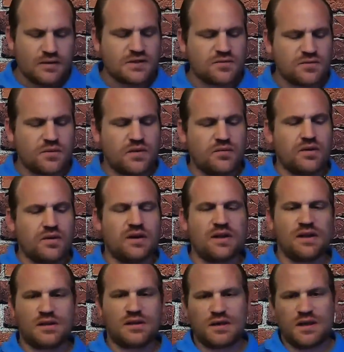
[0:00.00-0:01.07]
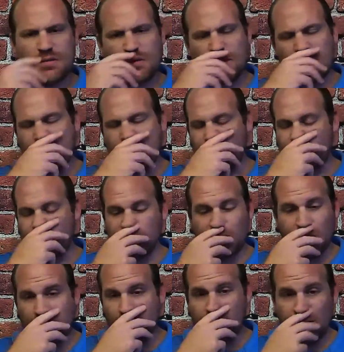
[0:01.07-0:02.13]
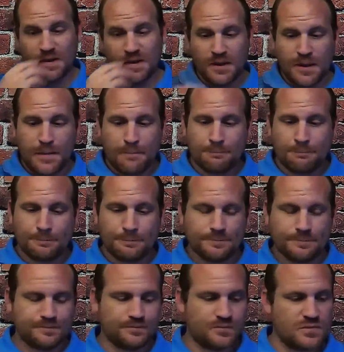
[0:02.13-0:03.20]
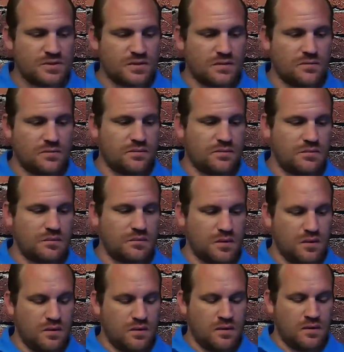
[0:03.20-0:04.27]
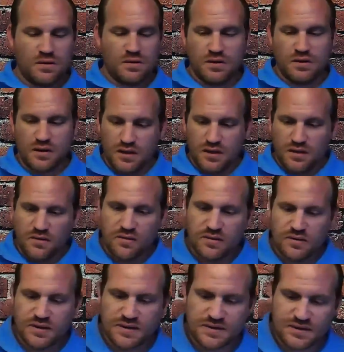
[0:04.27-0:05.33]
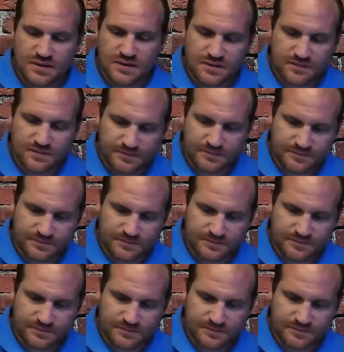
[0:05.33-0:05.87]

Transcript: This is one that came in my Cigar of the Month club. So, looking eager on tasting it.